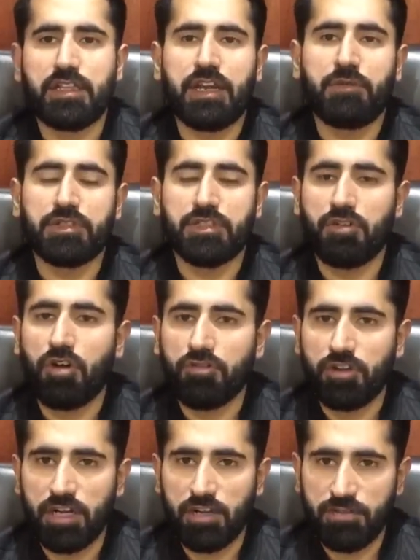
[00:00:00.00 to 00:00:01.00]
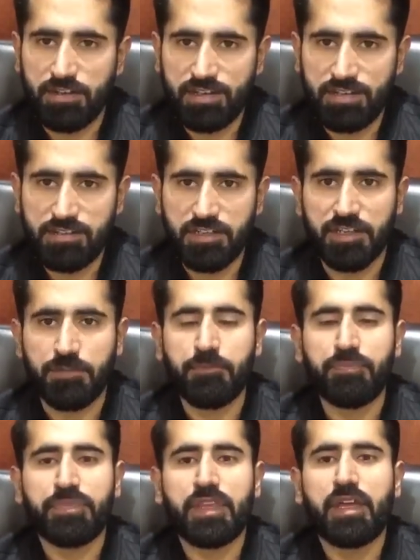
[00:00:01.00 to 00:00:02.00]
That was the doctrine of necessity.
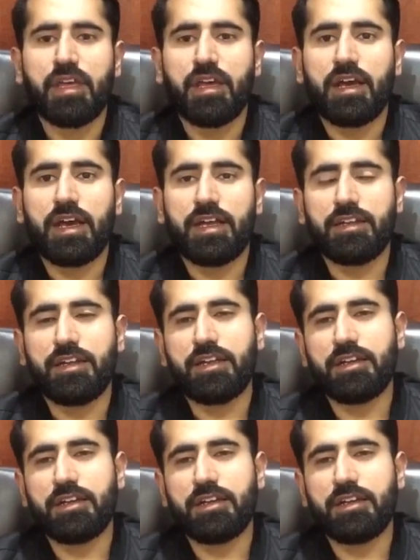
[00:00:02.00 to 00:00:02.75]
And